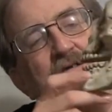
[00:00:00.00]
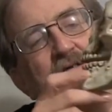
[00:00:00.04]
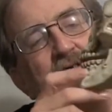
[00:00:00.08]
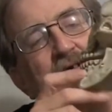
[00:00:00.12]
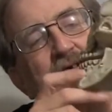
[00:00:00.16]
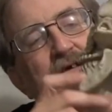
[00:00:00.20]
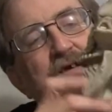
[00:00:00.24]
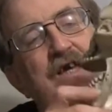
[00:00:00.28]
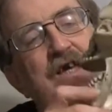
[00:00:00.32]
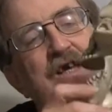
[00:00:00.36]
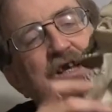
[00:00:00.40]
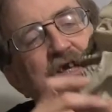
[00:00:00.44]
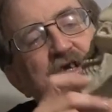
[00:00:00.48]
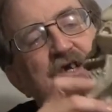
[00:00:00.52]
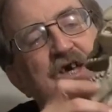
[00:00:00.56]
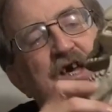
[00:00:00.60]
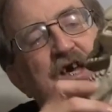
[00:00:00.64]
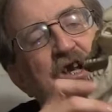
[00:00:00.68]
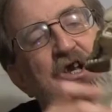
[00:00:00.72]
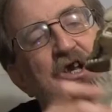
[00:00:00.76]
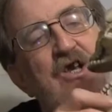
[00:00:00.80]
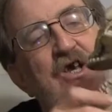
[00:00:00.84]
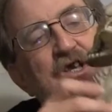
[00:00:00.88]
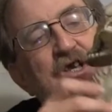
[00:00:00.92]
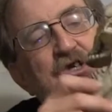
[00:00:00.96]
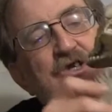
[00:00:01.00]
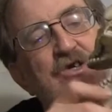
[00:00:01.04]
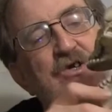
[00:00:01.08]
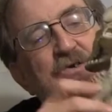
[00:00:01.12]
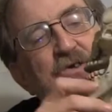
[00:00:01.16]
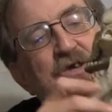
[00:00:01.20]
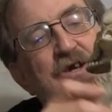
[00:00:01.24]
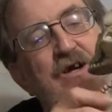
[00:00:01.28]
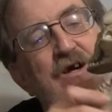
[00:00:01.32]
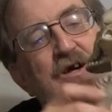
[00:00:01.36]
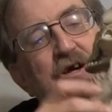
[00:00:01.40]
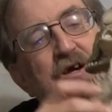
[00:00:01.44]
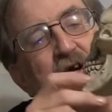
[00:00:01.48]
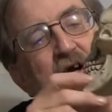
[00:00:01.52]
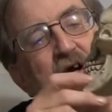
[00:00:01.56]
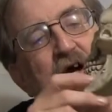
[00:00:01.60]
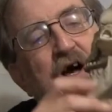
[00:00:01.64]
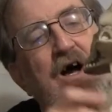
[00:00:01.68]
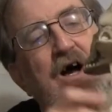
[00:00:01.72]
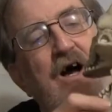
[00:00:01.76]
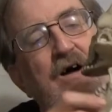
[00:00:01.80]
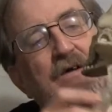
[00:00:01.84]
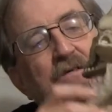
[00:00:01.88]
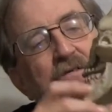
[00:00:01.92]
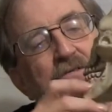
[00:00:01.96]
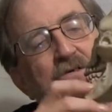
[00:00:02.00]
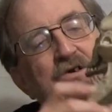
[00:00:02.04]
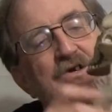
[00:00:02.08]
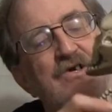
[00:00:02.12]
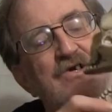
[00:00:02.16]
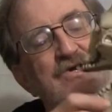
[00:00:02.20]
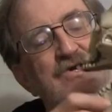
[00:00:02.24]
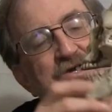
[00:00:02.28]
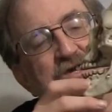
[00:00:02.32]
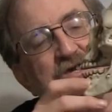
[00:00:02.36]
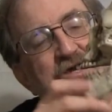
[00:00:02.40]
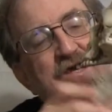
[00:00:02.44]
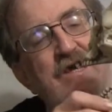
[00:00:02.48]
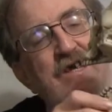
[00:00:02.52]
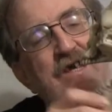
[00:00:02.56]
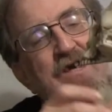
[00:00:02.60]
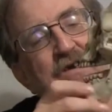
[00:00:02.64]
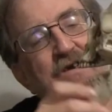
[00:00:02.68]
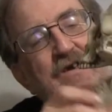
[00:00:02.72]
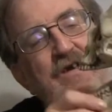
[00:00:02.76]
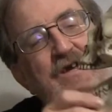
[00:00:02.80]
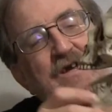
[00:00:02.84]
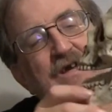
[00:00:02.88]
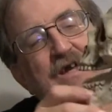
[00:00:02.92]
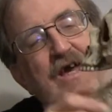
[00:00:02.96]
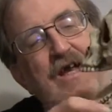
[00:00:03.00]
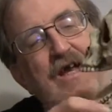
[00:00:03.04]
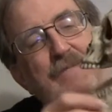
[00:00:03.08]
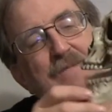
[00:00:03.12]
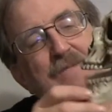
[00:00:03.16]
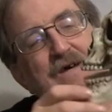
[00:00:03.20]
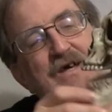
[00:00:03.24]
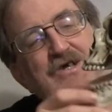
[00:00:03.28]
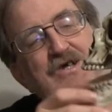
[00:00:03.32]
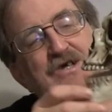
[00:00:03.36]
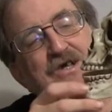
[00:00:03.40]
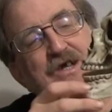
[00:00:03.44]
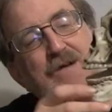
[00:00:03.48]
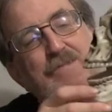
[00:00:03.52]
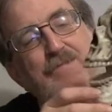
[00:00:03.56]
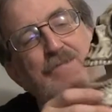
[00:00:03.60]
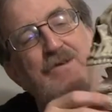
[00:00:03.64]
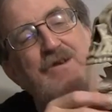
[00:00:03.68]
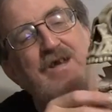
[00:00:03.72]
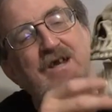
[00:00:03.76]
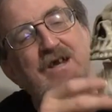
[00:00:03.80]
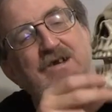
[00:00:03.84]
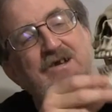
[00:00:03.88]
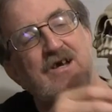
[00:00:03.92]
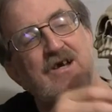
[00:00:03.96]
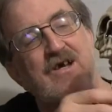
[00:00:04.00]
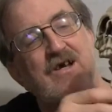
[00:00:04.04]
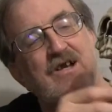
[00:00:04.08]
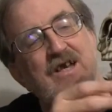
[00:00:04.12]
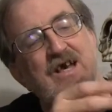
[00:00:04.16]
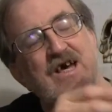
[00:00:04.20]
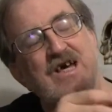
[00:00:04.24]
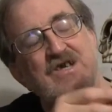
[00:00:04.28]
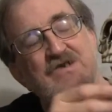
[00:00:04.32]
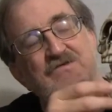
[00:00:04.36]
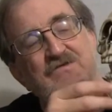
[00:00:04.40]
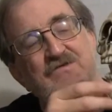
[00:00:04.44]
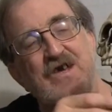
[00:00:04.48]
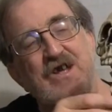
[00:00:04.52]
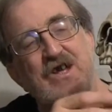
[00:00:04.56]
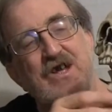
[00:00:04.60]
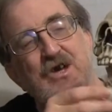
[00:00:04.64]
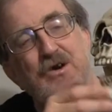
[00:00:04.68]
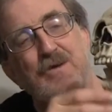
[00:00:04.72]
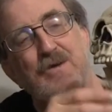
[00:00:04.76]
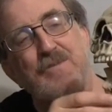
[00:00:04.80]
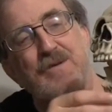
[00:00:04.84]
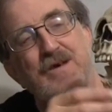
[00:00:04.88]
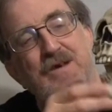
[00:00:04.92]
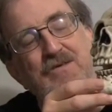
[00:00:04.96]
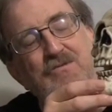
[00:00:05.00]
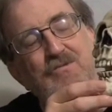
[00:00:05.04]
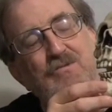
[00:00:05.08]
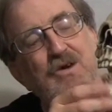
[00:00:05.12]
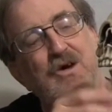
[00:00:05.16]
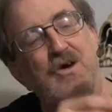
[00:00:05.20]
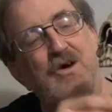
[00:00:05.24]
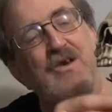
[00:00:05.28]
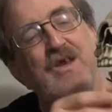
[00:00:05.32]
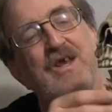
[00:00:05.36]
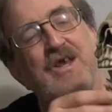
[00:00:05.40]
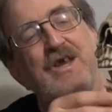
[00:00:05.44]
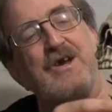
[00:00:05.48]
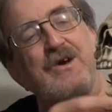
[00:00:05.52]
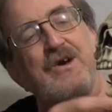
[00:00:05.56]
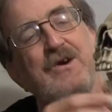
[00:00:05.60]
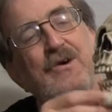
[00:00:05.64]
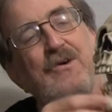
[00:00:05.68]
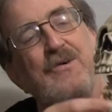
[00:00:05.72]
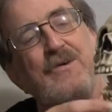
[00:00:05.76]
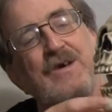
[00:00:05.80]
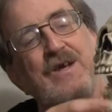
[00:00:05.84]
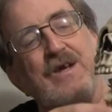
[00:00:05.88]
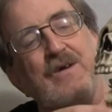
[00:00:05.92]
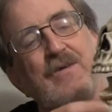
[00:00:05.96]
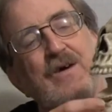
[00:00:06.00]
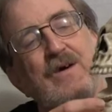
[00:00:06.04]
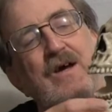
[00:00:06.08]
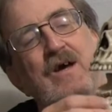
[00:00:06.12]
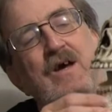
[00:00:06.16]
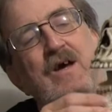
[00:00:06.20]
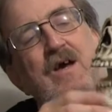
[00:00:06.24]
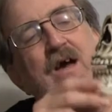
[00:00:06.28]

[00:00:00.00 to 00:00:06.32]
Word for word: Gindy's kind of nuts over there because uh, he, he kind of messed up in that uh, last video, but we're going to let it go anyway.